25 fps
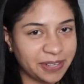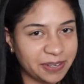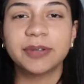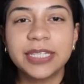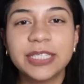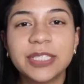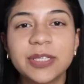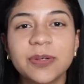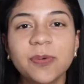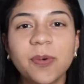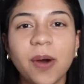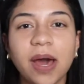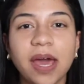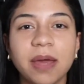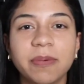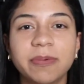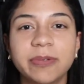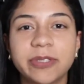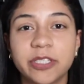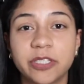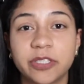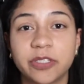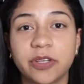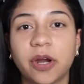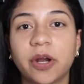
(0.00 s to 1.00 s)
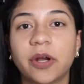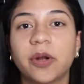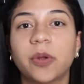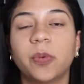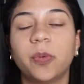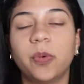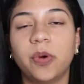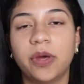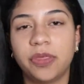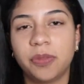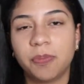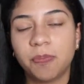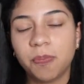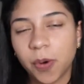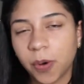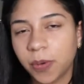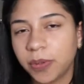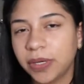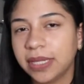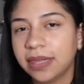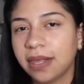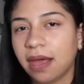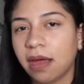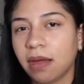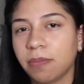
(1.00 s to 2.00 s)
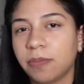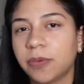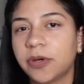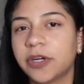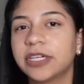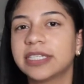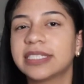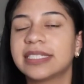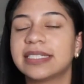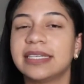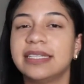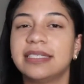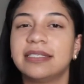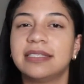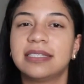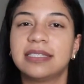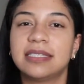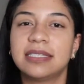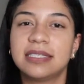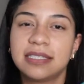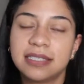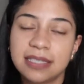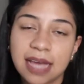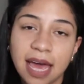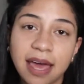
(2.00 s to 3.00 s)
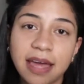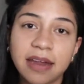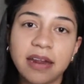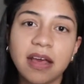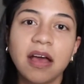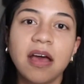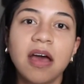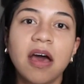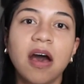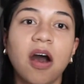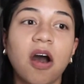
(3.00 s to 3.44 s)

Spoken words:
The reason why I would start with bony landmarks instead